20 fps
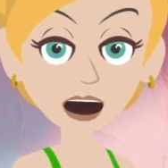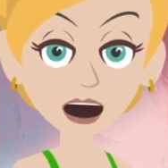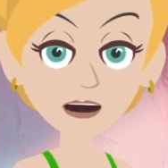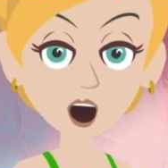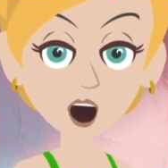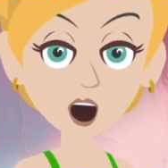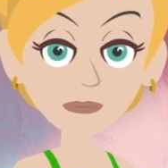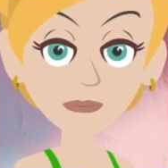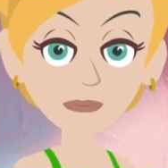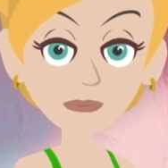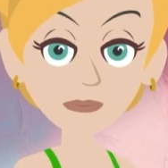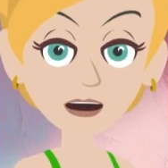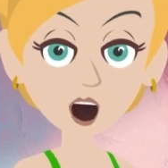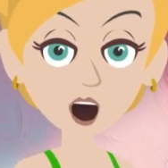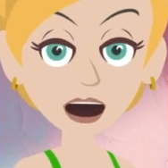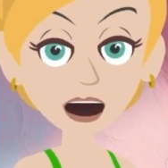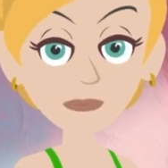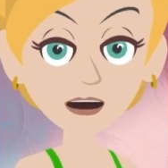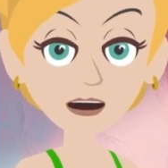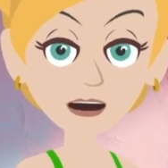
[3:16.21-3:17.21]
and that
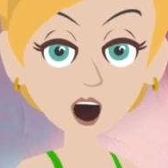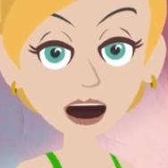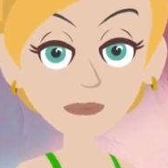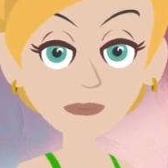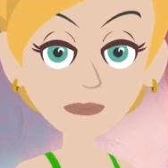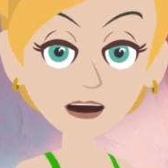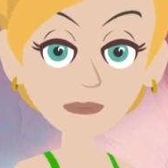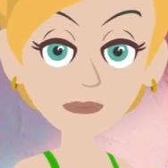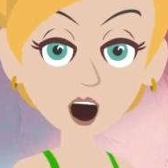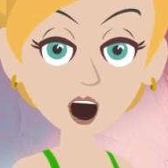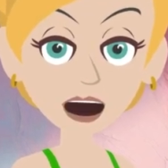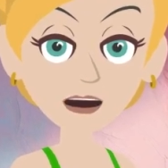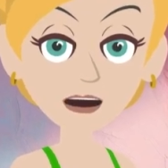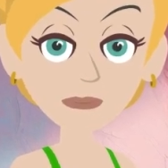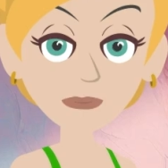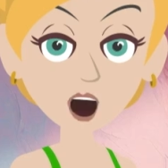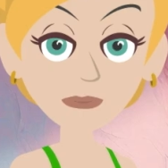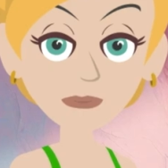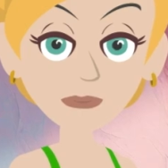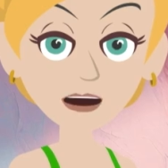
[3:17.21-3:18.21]
is that
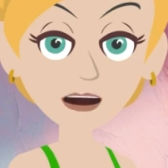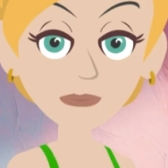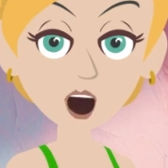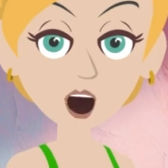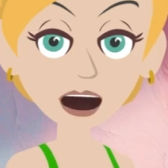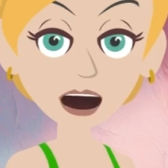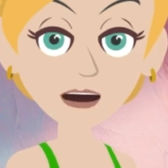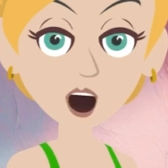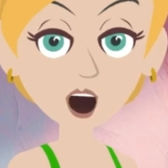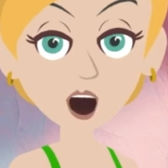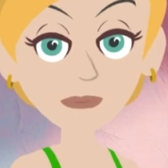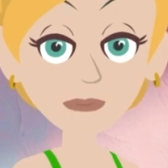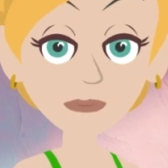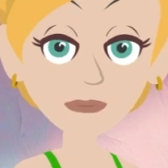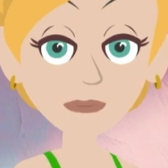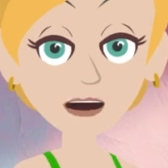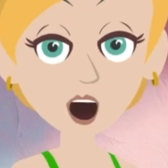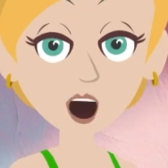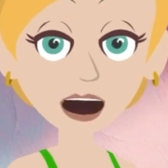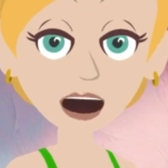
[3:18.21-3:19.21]
everything you've asked for
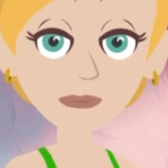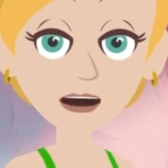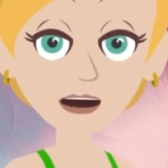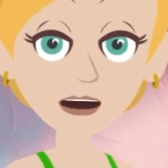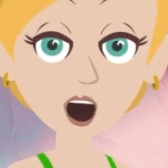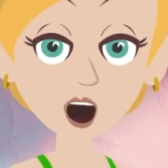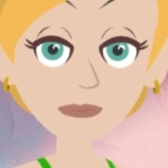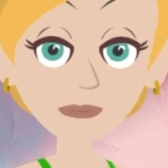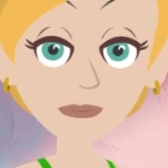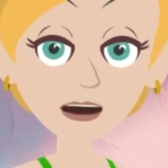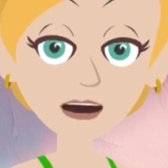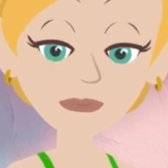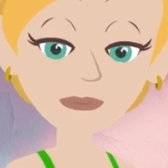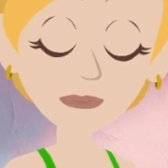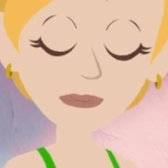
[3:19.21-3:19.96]
is coming.